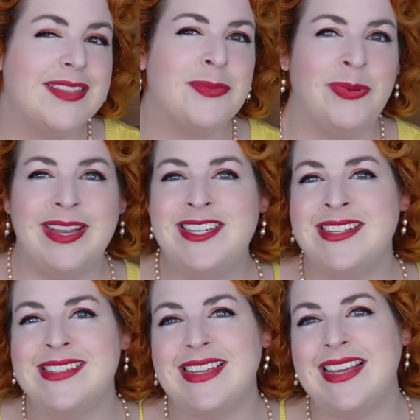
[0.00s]

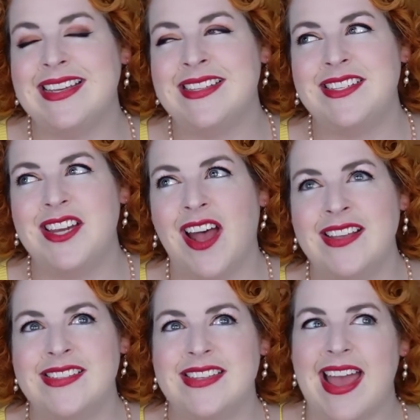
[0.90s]
Regency is
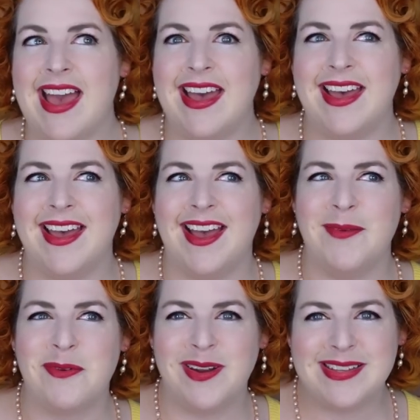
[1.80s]
just a,
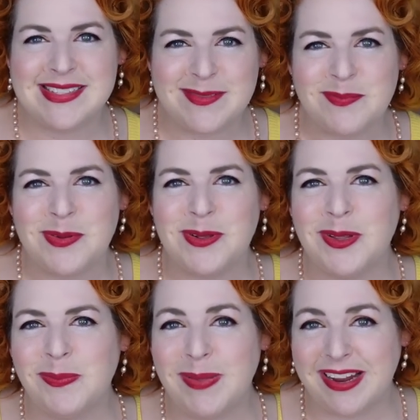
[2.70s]
a pretty
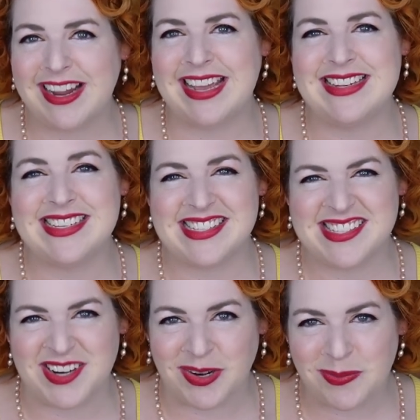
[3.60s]
simple period to
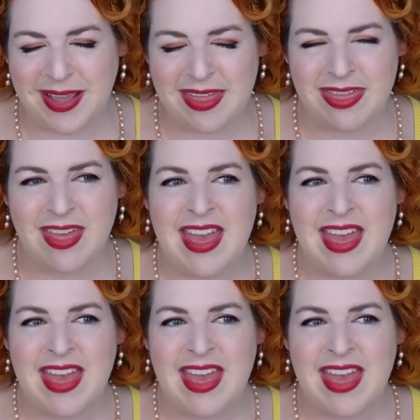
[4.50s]
start with